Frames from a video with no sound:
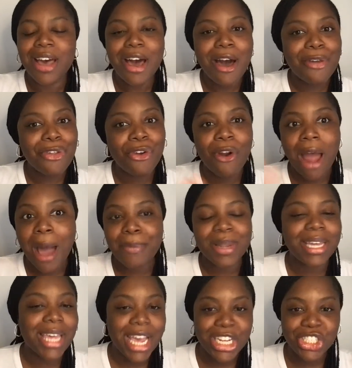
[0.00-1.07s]
other
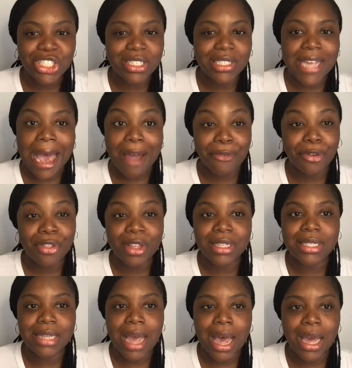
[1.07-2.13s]
obligations after
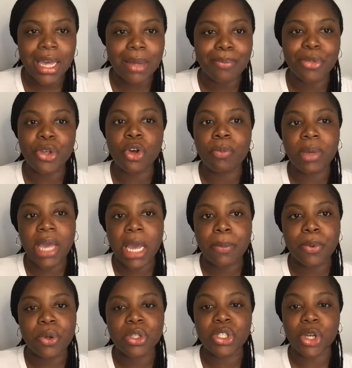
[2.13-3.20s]
this time, you'll be
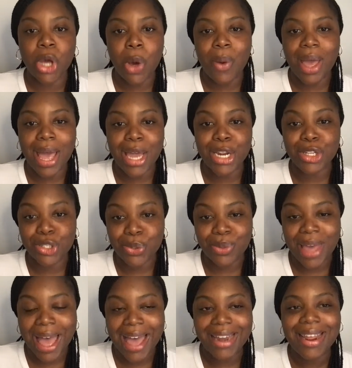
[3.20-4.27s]
able to go ahead and do
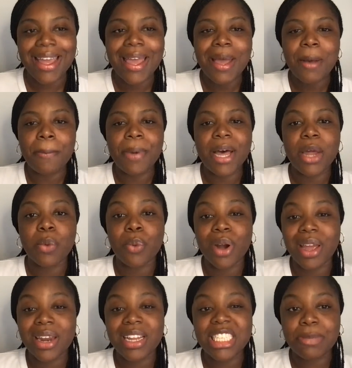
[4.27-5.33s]
that. But
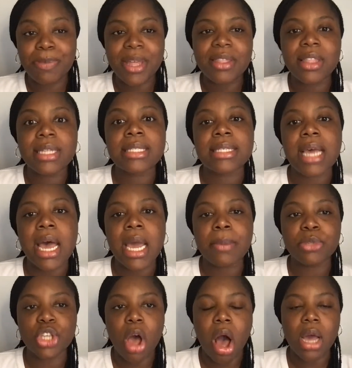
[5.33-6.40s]
we're going to spend this
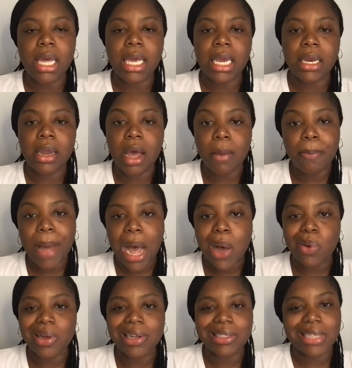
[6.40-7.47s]
time talking
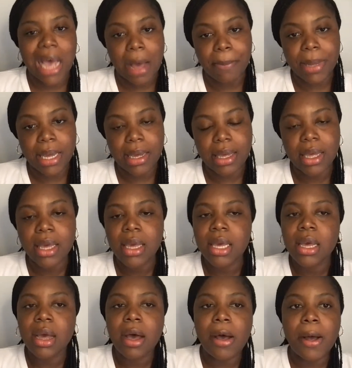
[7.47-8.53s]
about a topic.
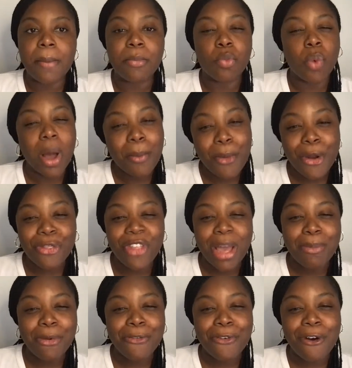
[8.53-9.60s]
One more
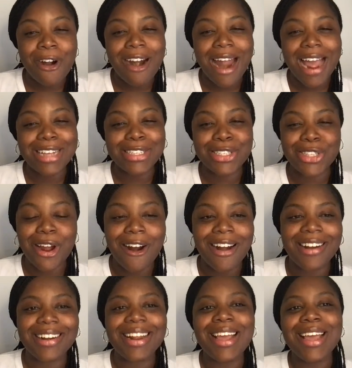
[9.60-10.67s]
thing before I
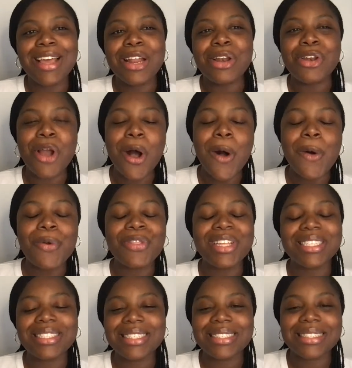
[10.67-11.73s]
start. No,
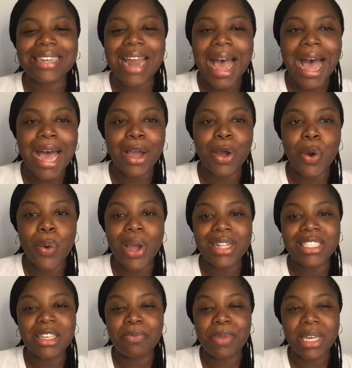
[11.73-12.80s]
this is not
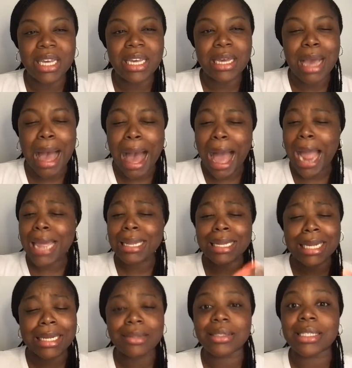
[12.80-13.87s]
going to be
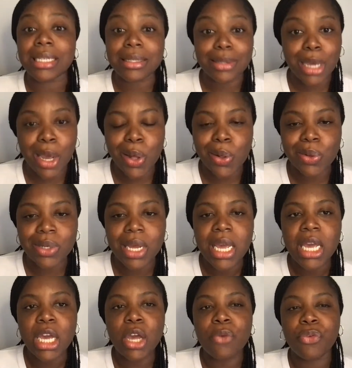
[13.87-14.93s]
highly detailed.
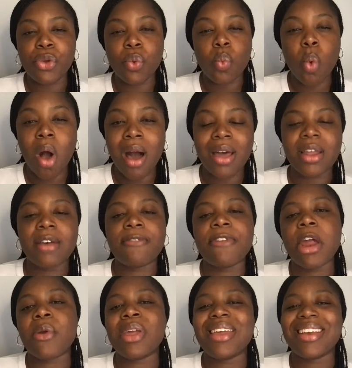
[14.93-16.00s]
If you want a
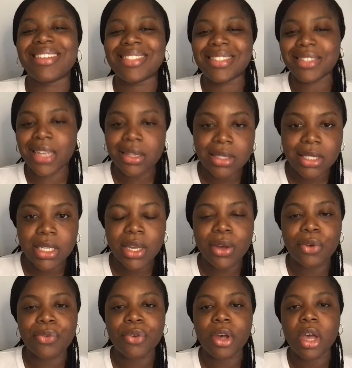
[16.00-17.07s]
very
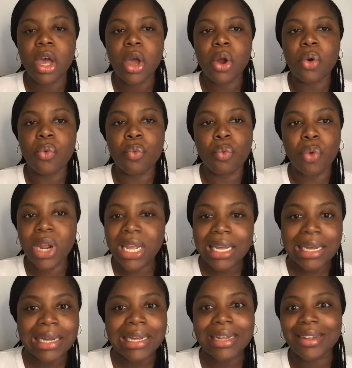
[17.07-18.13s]
extensive
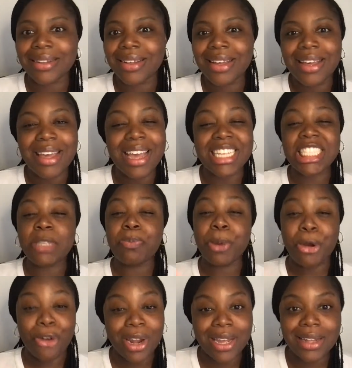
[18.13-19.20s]
RHIA
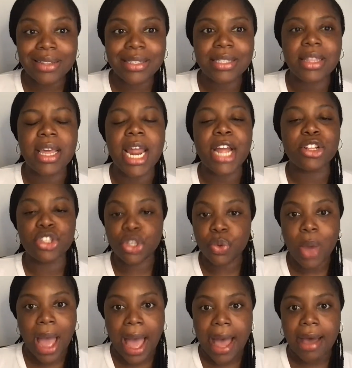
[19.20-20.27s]
experience, then I
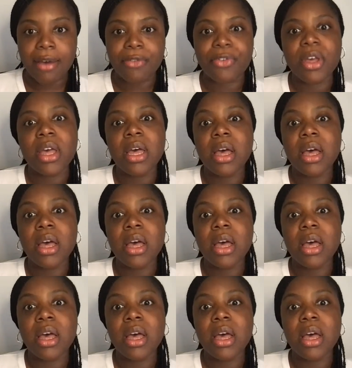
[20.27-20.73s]
do have